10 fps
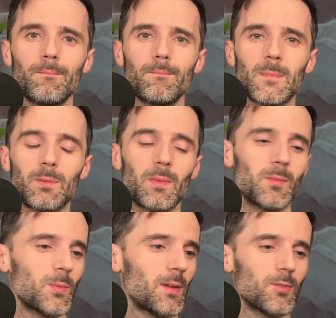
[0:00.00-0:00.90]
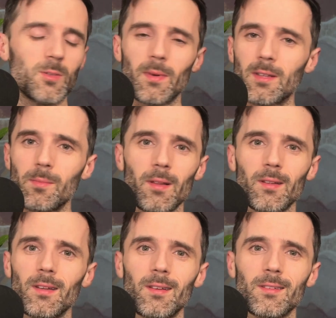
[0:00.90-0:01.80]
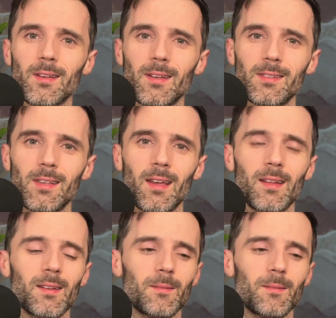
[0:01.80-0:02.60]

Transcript: Sometimes we have responsibilities, like I said,